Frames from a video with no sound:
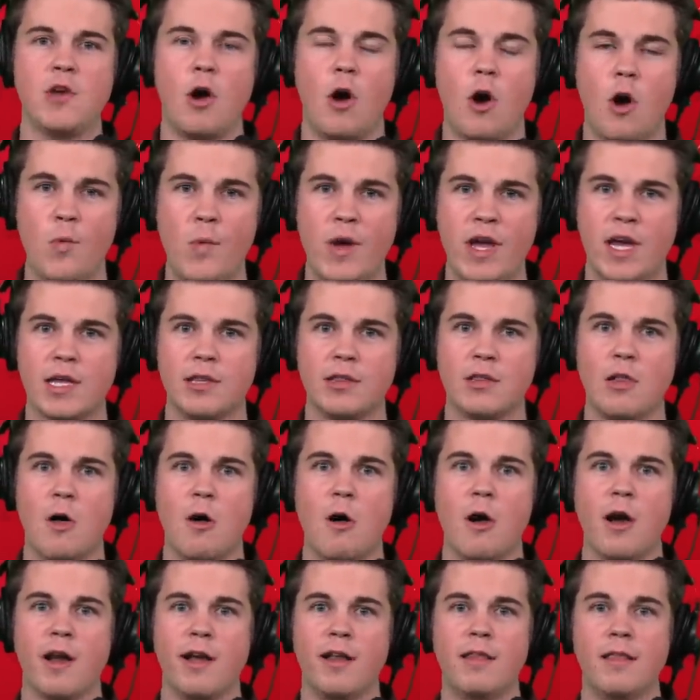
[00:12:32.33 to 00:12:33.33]
all weekend
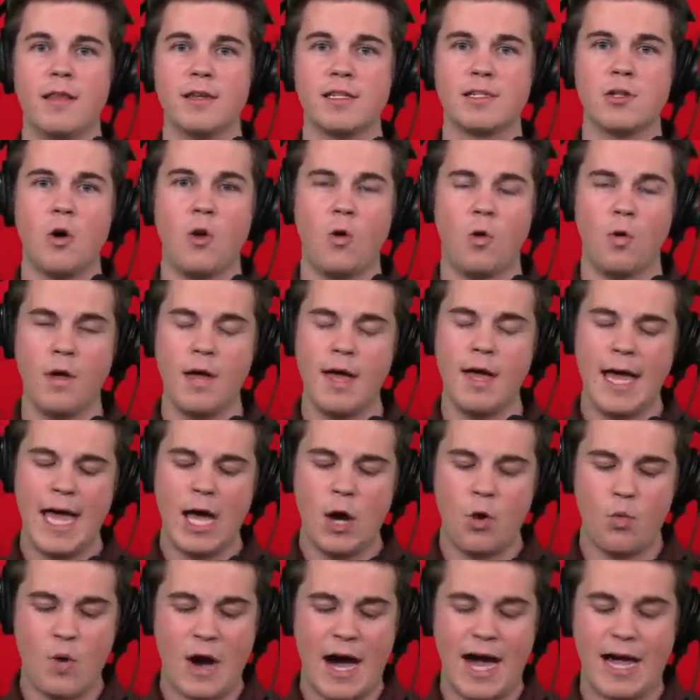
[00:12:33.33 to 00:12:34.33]
long and this whole
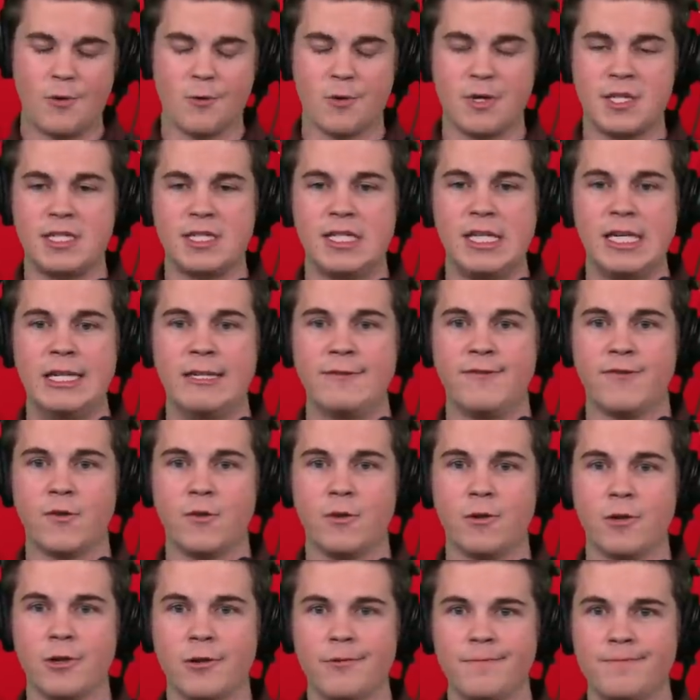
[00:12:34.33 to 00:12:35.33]
wide
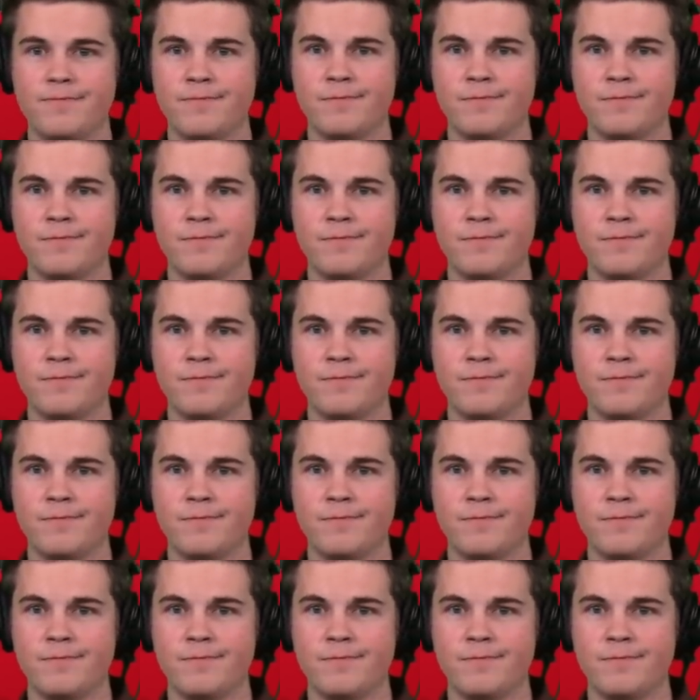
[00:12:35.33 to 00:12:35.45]
receiver,